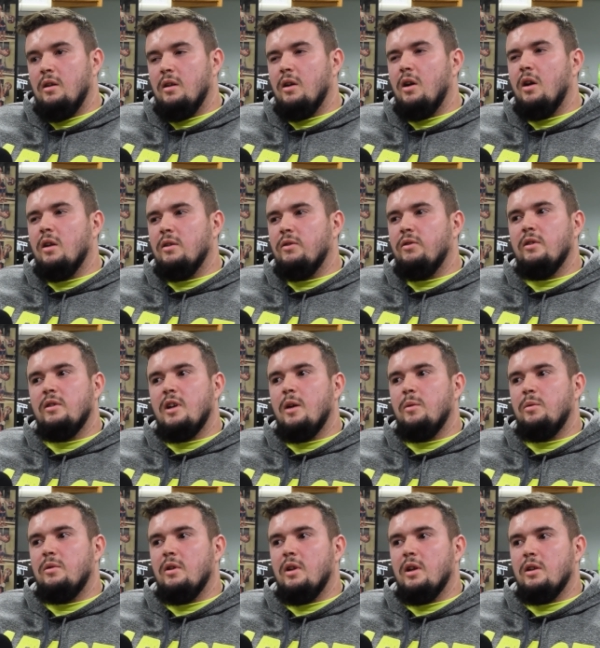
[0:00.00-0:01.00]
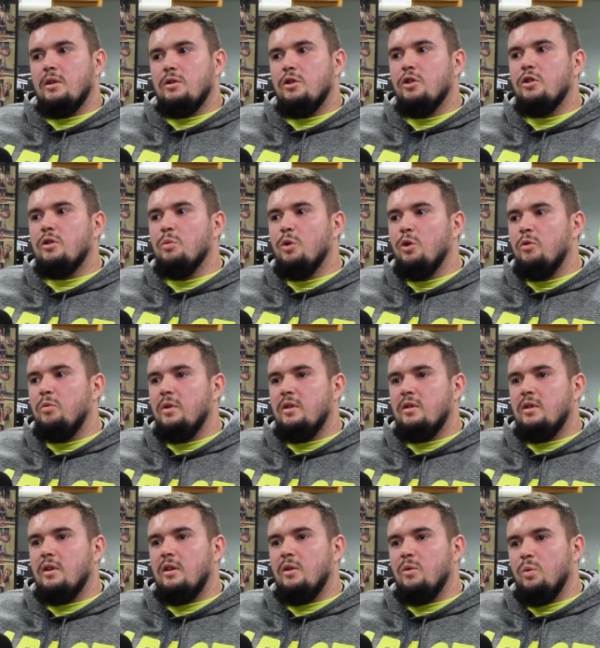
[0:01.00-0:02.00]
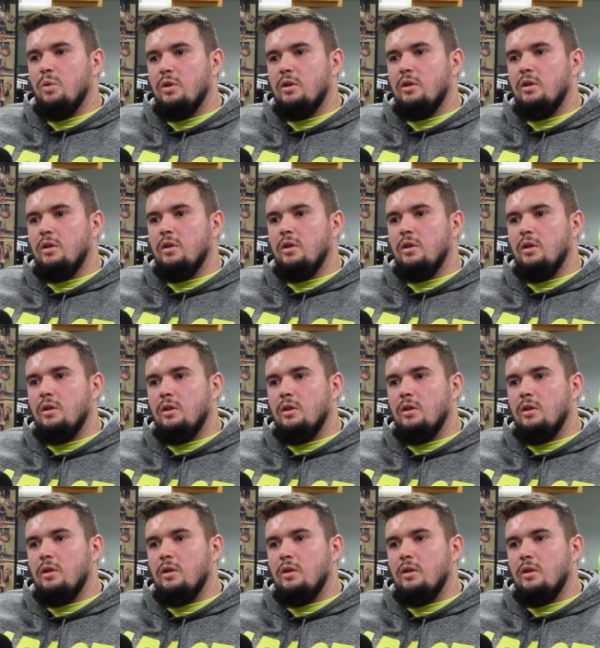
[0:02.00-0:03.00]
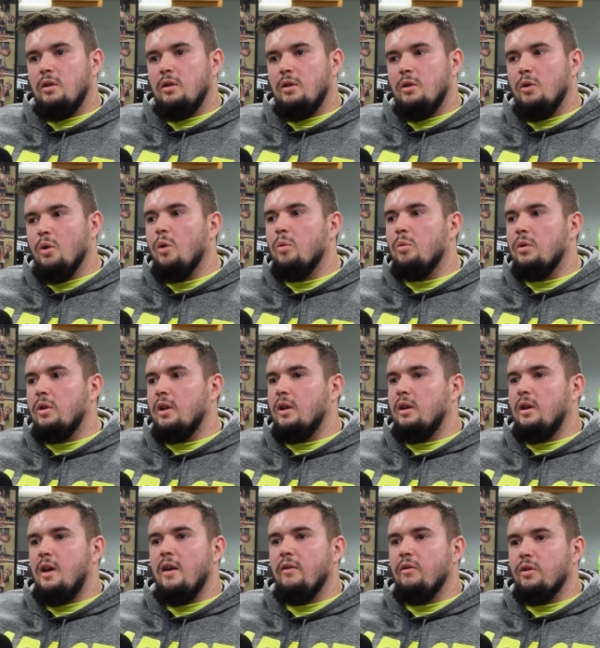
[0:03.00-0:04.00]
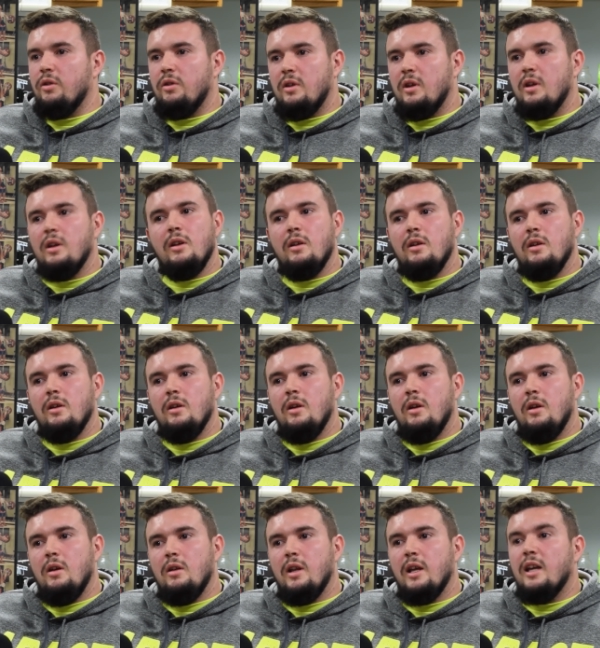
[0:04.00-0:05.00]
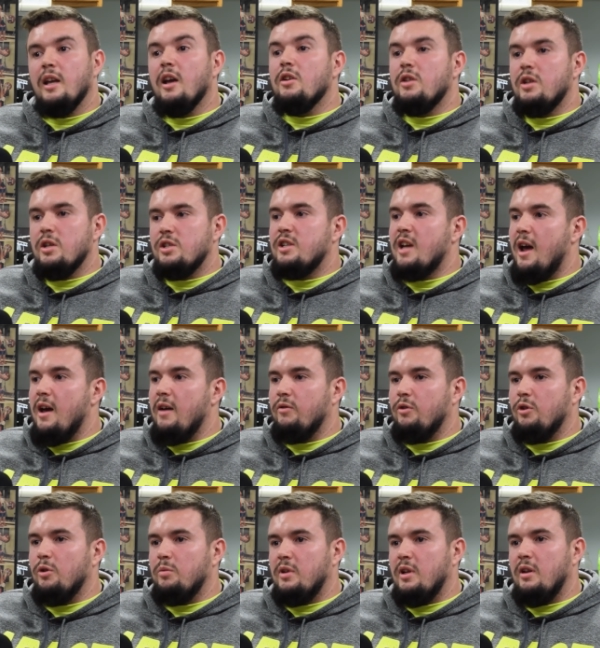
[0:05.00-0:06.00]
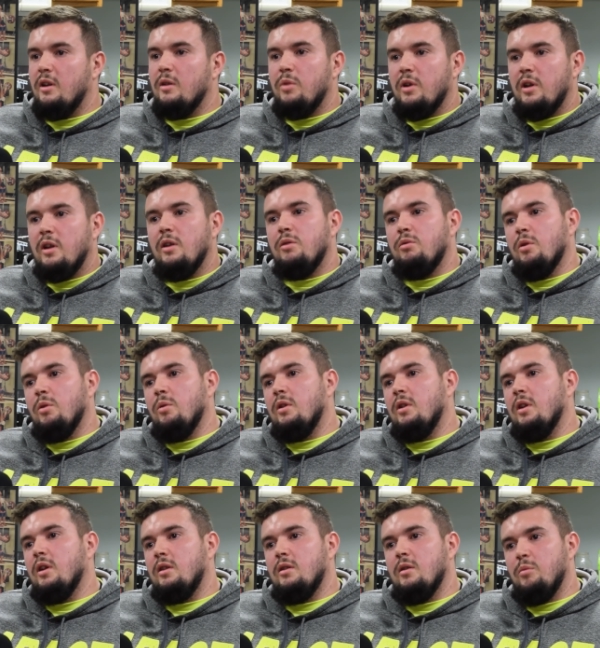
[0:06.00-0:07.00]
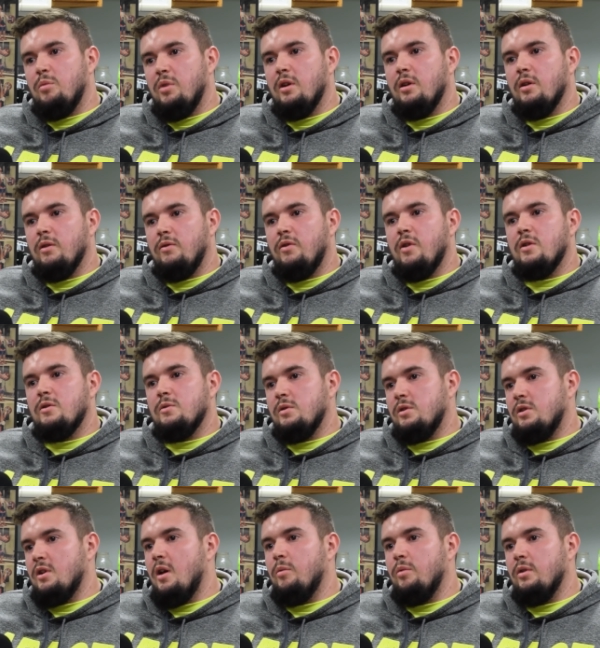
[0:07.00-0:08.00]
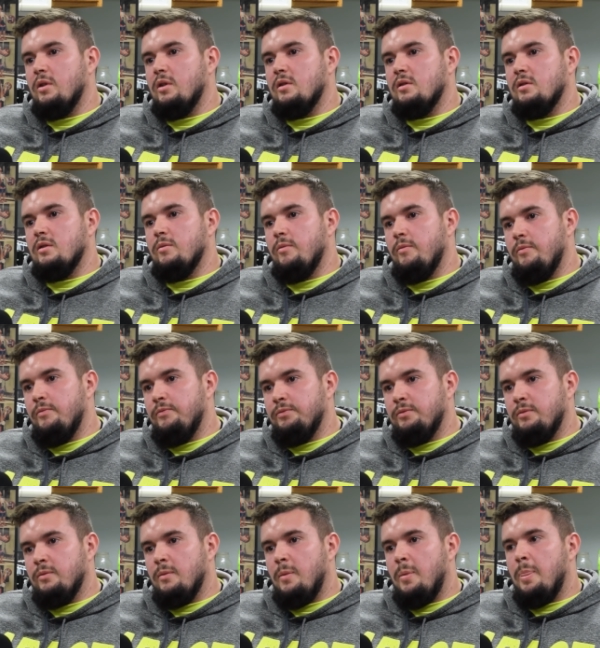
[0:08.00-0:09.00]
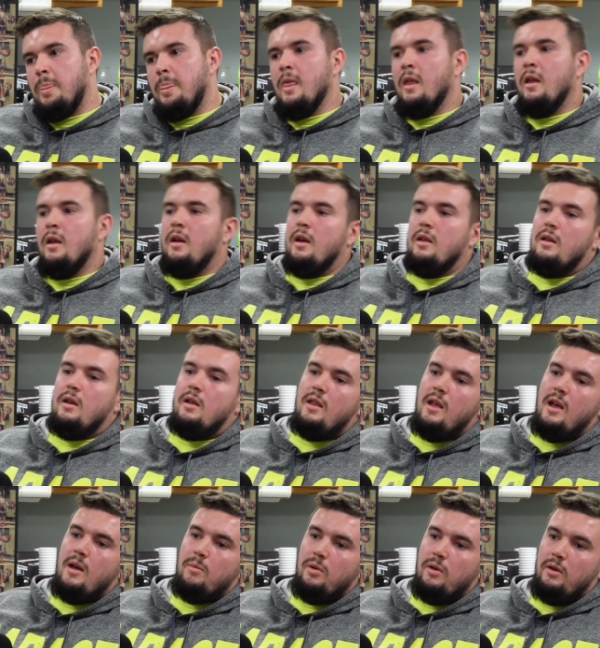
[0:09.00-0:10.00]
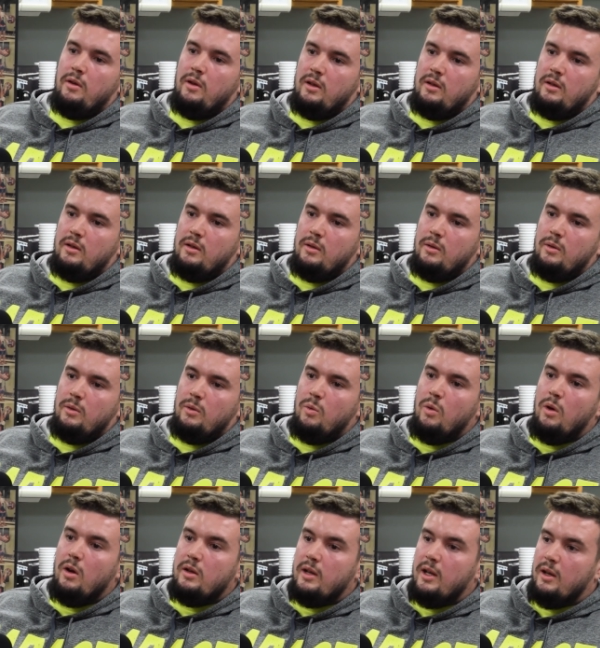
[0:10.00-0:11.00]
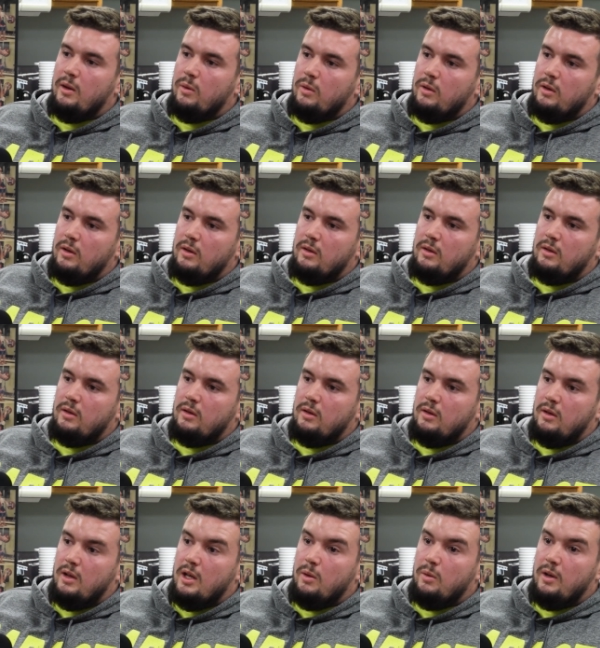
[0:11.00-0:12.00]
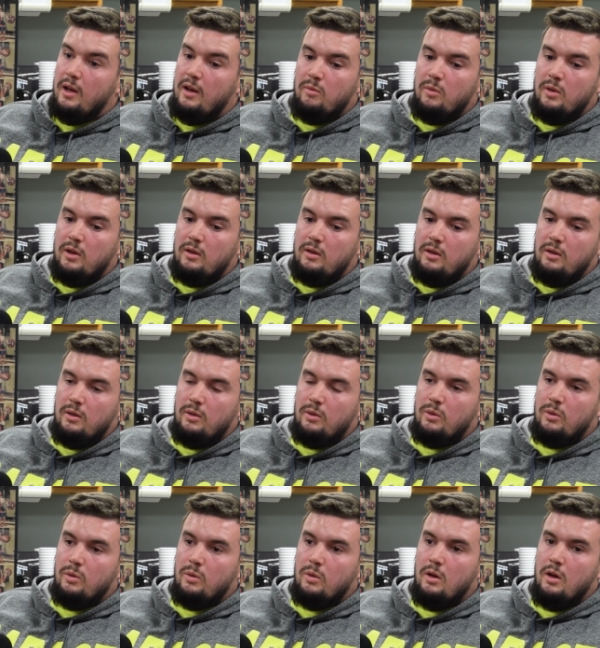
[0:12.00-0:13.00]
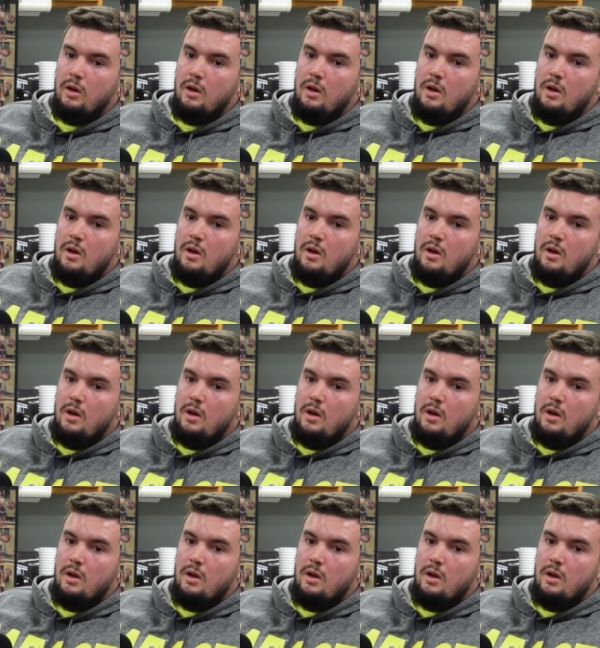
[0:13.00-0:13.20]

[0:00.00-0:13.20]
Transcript: like all different types of like just movements that you wouldn't normally ever see. Like or the Jav group did it, but he threw in like the bigger freshman shot. Yeah, yeah, yeah, yeah. Hmm. And then that progressed to one day was he gave me to